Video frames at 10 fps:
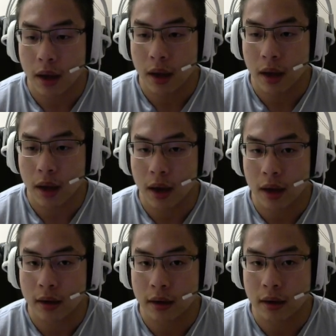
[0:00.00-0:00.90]

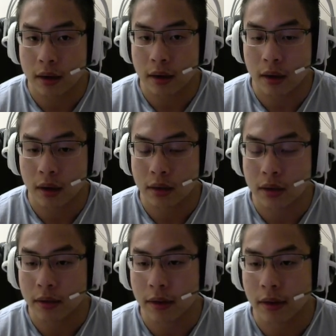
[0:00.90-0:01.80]
And also,
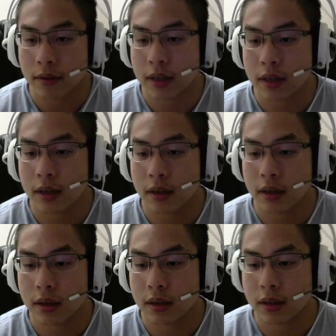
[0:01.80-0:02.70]
if you have any
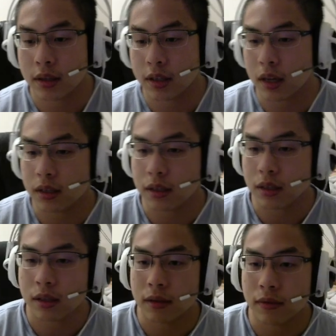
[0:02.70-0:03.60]

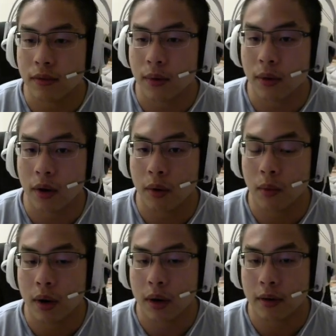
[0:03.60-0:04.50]
suggestions for
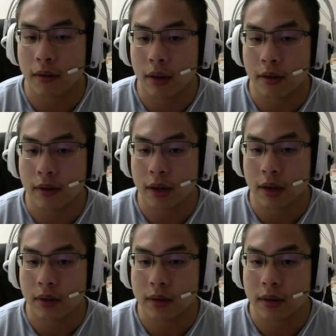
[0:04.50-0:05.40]
what other
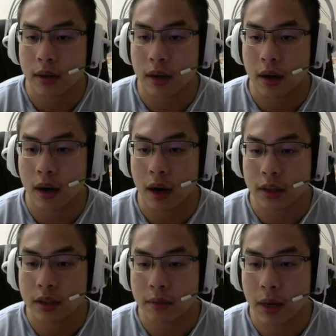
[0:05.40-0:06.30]
videos I
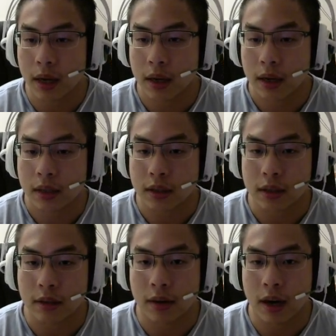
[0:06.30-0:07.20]
should make, just
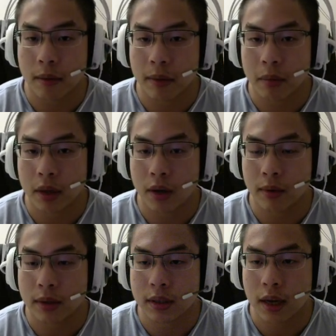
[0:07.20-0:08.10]
leave a comment below
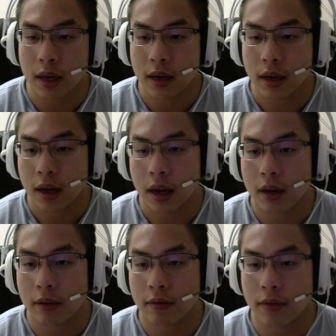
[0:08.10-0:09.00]
once again. And you
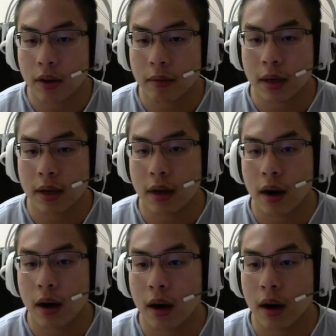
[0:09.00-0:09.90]
can follow me
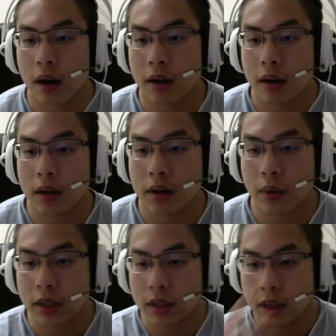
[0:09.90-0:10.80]
on Twitch.